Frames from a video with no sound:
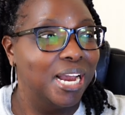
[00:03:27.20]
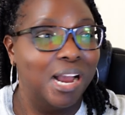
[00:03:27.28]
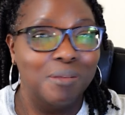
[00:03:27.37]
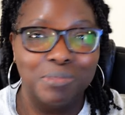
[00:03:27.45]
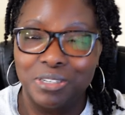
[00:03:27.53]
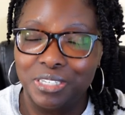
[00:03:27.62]

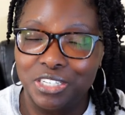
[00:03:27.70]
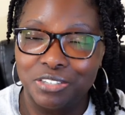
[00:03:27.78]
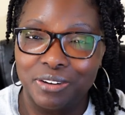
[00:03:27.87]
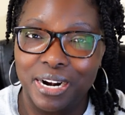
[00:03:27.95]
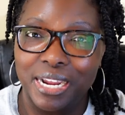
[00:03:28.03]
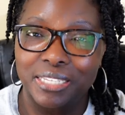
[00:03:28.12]
I'm going to
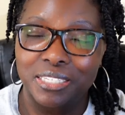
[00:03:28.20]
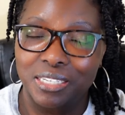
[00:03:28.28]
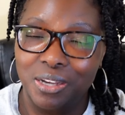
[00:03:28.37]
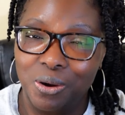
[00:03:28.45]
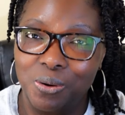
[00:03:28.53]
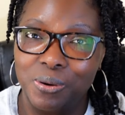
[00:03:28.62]
try to
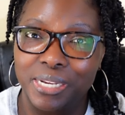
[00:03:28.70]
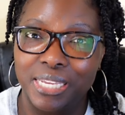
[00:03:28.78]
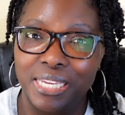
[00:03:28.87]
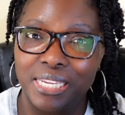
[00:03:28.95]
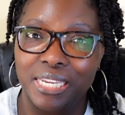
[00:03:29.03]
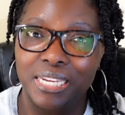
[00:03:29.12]
go
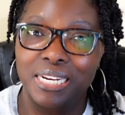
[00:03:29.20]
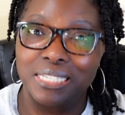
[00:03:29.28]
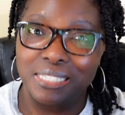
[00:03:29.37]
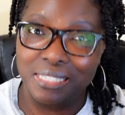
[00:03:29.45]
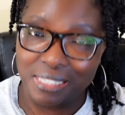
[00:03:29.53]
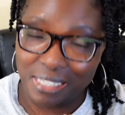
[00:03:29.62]
again
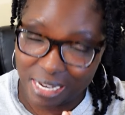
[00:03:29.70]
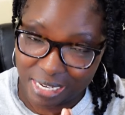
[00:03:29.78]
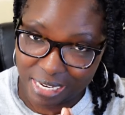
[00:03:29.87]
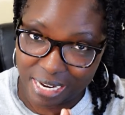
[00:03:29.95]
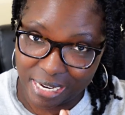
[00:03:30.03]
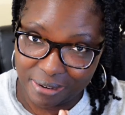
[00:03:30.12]

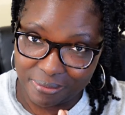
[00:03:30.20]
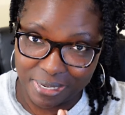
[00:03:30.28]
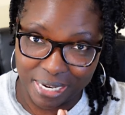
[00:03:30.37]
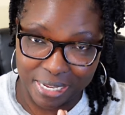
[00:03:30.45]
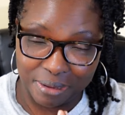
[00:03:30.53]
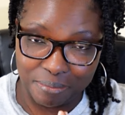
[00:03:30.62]
Sunday
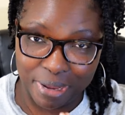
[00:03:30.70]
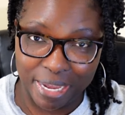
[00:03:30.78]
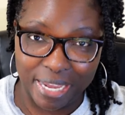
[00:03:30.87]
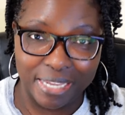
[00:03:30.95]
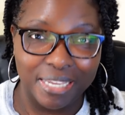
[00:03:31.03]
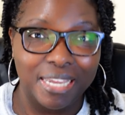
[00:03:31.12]
when I get
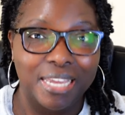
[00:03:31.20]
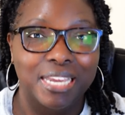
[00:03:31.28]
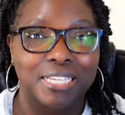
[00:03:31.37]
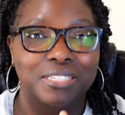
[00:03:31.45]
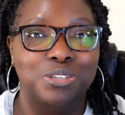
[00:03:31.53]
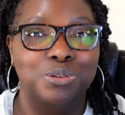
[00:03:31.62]
back
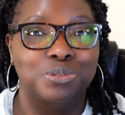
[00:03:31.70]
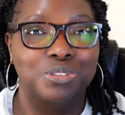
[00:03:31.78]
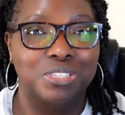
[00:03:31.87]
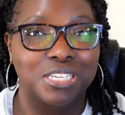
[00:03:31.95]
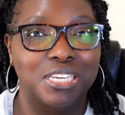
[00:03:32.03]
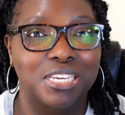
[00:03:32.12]
to
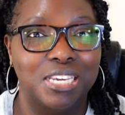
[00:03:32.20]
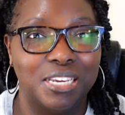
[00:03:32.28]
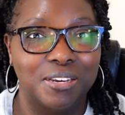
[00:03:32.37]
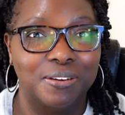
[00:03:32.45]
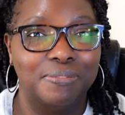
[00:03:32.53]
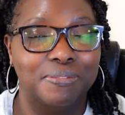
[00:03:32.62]
see
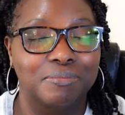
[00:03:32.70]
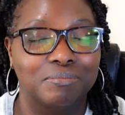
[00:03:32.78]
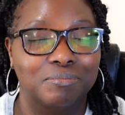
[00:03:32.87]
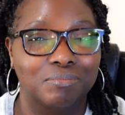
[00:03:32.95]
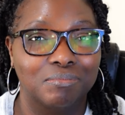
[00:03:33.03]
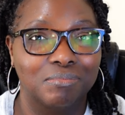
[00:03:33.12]
if
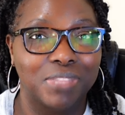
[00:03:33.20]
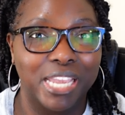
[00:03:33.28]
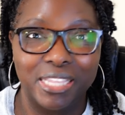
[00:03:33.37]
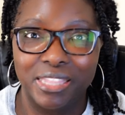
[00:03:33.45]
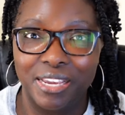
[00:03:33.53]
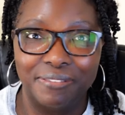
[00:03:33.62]

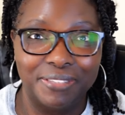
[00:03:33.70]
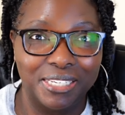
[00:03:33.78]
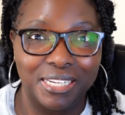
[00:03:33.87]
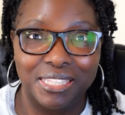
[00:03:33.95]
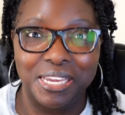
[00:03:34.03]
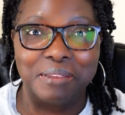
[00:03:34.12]
they left
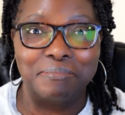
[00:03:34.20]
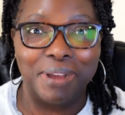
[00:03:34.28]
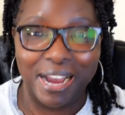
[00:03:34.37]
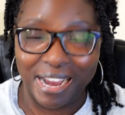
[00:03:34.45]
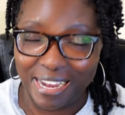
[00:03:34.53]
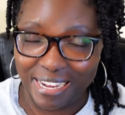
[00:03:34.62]
anything
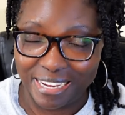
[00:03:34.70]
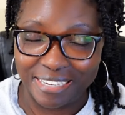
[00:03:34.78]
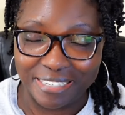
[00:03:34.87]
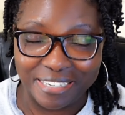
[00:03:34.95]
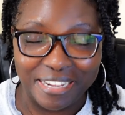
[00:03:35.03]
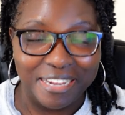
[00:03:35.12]

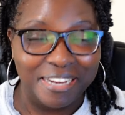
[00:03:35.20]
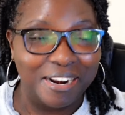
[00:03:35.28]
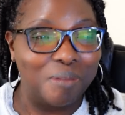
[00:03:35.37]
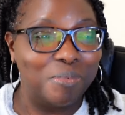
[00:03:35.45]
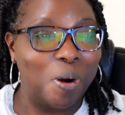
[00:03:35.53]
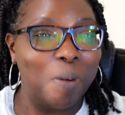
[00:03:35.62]
behind.
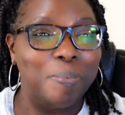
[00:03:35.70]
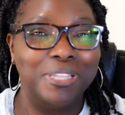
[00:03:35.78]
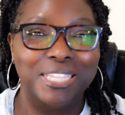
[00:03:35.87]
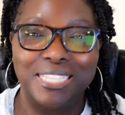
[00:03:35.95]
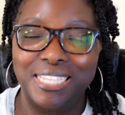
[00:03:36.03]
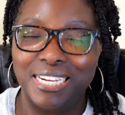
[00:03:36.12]
I'm
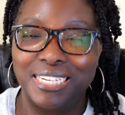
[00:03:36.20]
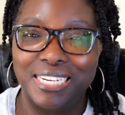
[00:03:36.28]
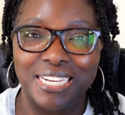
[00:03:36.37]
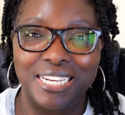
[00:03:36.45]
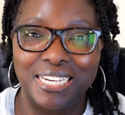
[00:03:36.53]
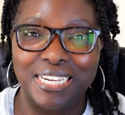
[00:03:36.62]
hoping that they
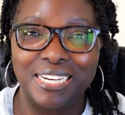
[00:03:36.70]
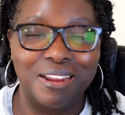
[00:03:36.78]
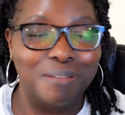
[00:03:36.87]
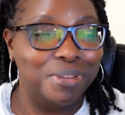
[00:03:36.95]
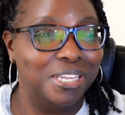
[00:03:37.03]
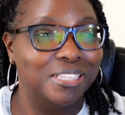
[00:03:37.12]
did.
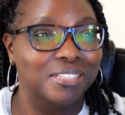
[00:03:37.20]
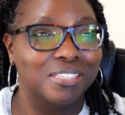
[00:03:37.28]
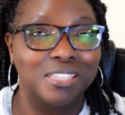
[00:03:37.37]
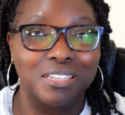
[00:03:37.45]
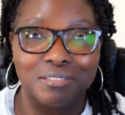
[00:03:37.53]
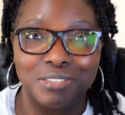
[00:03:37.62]
I mean,
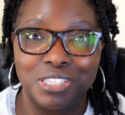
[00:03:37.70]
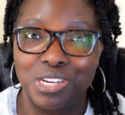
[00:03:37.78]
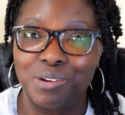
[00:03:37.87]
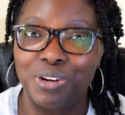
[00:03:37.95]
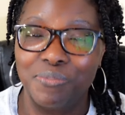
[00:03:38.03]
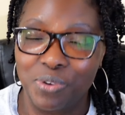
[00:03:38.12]

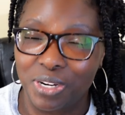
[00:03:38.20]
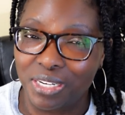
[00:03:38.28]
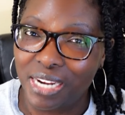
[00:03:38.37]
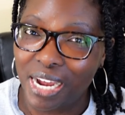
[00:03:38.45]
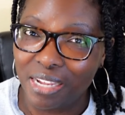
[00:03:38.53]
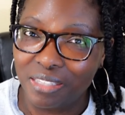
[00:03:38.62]
cereal for a
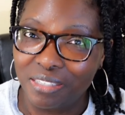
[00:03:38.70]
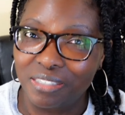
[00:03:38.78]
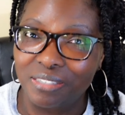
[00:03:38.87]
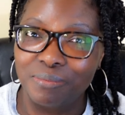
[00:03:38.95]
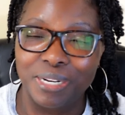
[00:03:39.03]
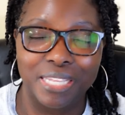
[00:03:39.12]

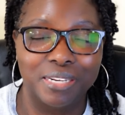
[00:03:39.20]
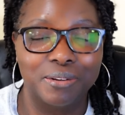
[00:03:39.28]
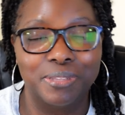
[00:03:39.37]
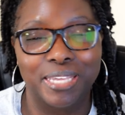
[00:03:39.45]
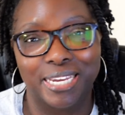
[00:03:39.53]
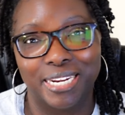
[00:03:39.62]
dollar, where do they
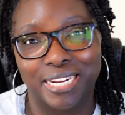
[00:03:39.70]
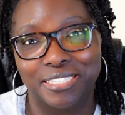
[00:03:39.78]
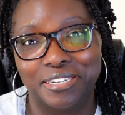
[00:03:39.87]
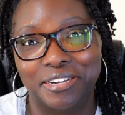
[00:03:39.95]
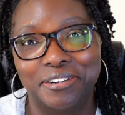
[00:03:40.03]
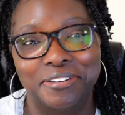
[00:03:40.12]
do that
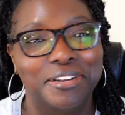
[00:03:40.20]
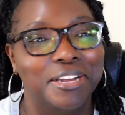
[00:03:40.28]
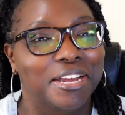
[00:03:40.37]
at, y'all?